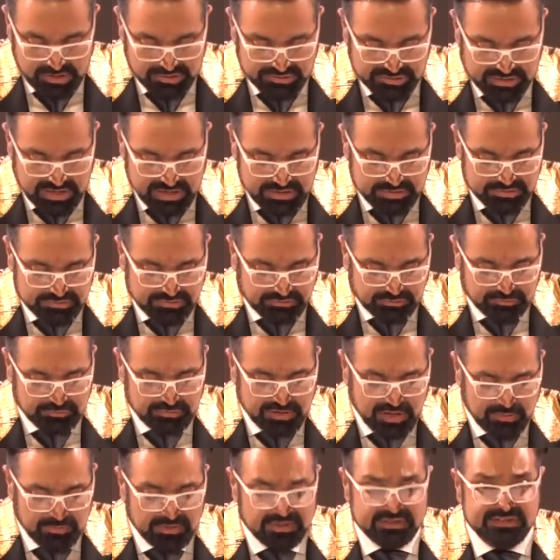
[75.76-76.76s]
Change through
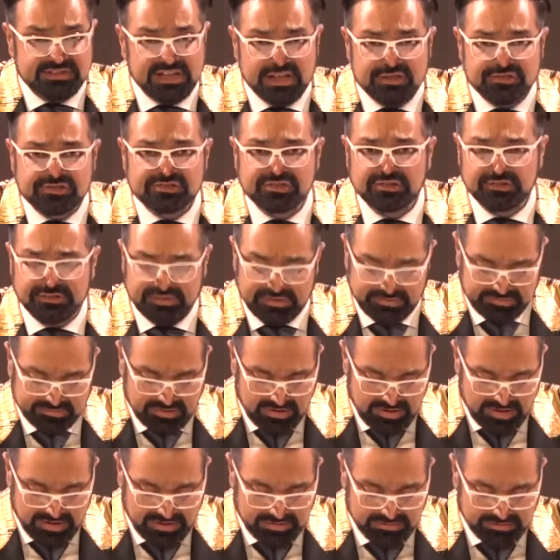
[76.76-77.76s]
no intentional
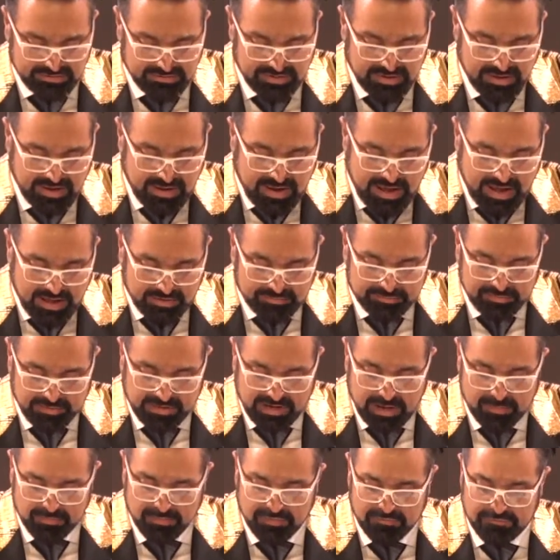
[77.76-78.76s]
design has
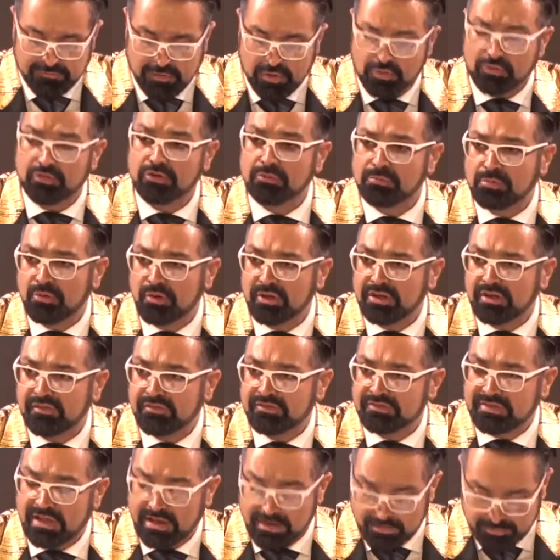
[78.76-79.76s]
become the focal point
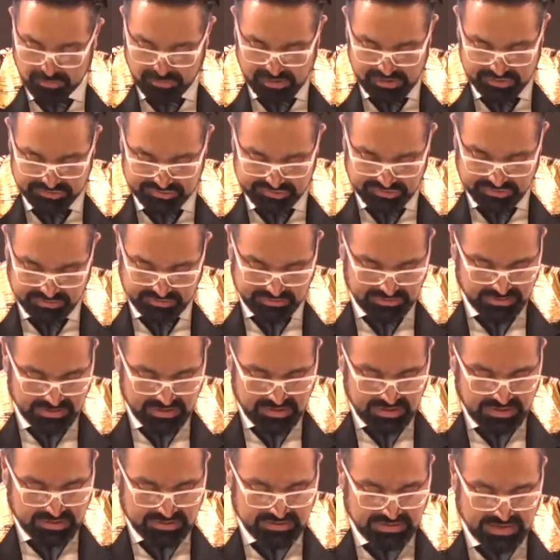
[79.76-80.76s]
of
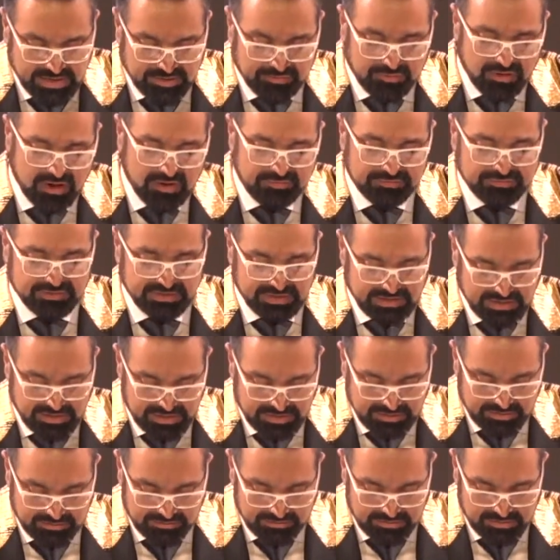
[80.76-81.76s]
celebration year after
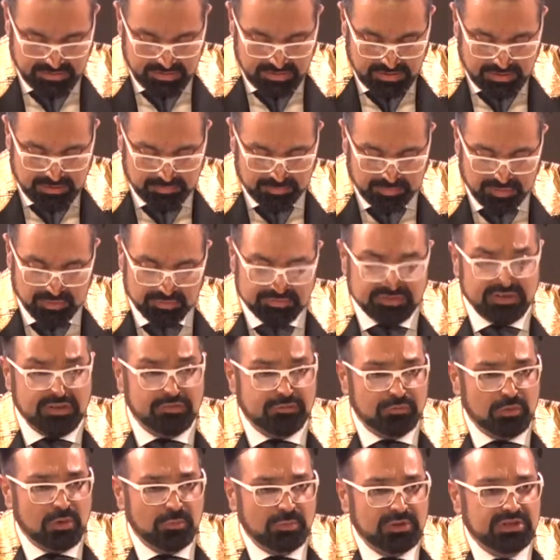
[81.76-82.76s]
year. The beauty
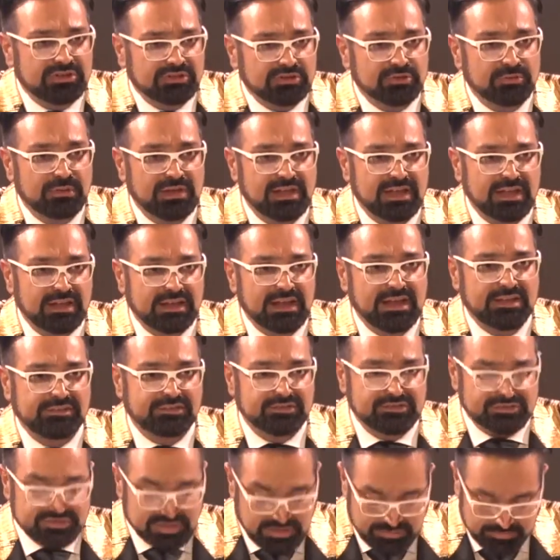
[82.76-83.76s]
of what we do here,
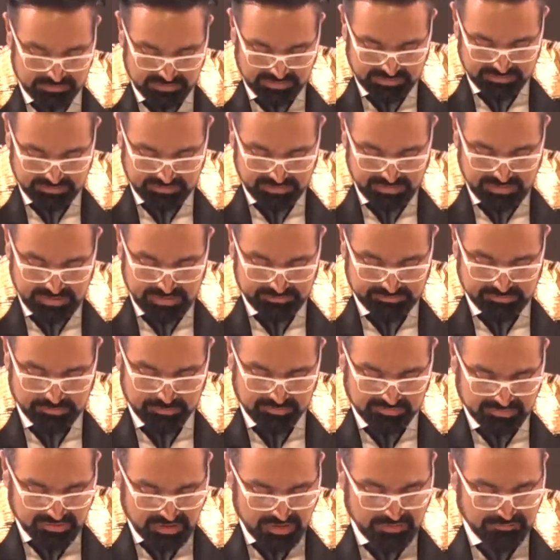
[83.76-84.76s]
ladies and gentlemen, is
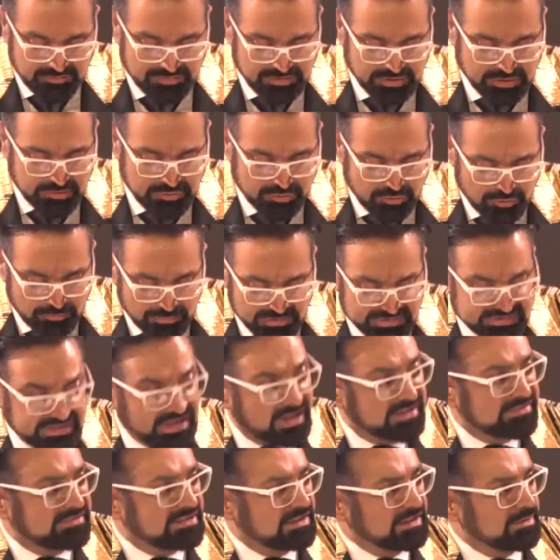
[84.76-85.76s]
observe the
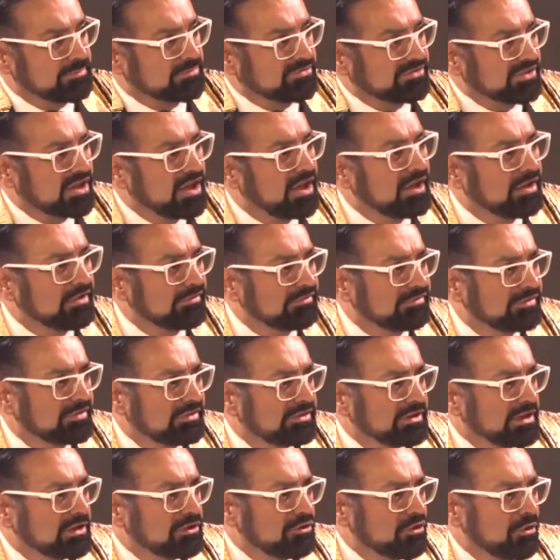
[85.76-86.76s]
enormity. I said
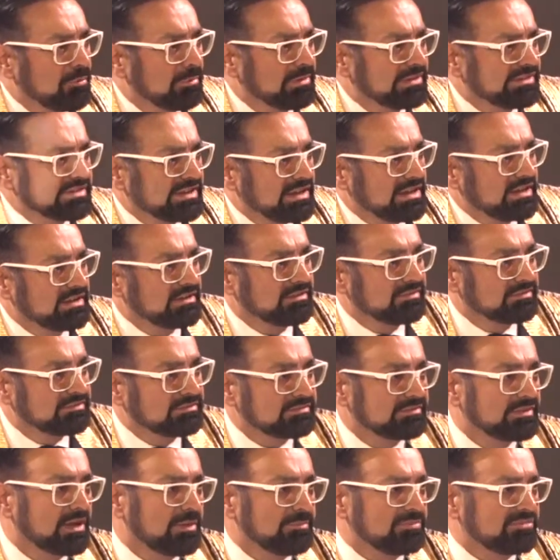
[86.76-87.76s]
observe the enormity.
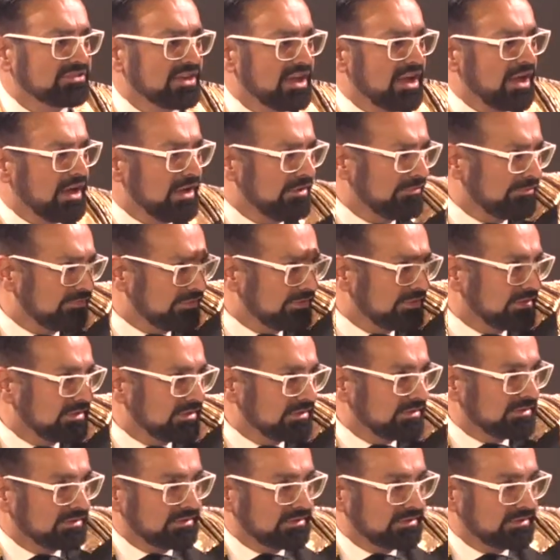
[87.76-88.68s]
Observe